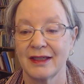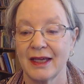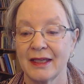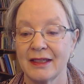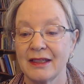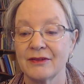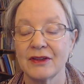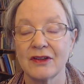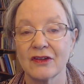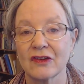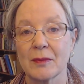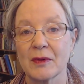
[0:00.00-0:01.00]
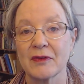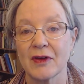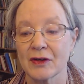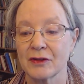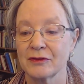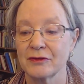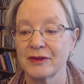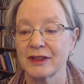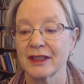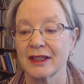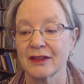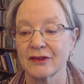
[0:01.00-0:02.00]
and even to some of our own
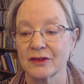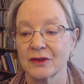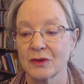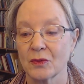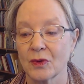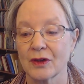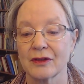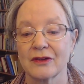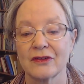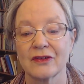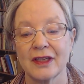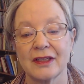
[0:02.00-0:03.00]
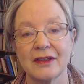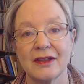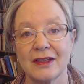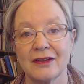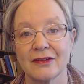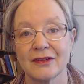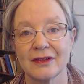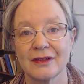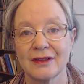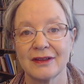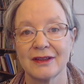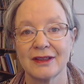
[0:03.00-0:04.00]
feelings, words, and deeds.
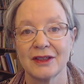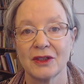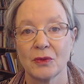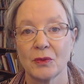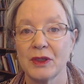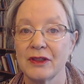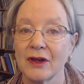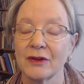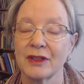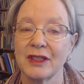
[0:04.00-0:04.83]
We don't